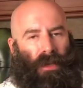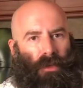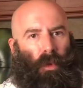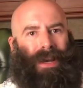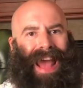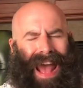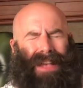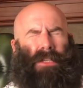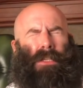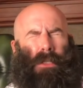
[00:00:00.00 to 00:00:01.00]
This one
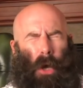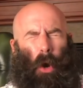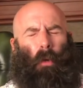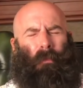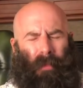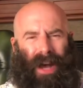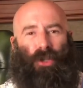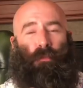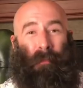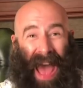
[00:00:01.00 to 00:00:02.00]
has so
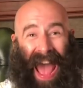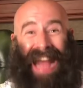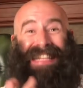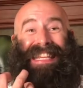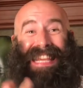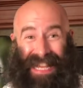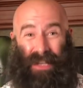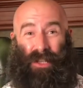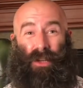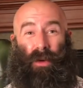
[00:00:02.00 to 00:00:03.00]
much packed
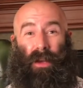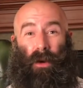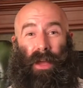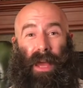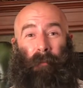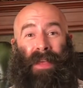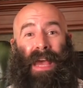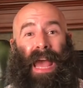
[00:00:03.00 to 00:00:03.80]
into it, okay?